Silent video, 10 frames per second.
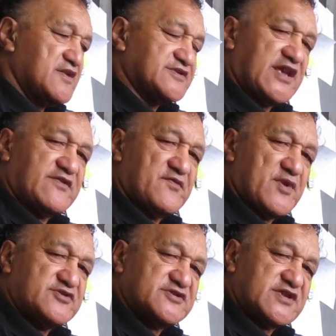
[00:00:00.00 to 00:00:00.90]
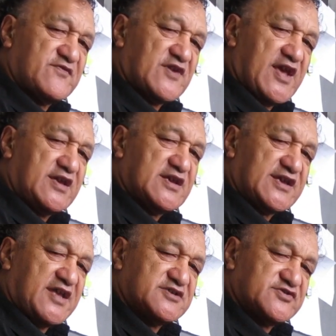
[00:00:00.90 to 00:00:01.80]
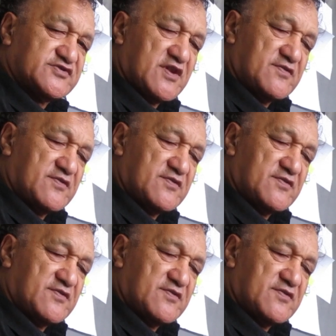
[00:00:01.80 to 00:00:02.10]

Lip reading: State of Emergency flag against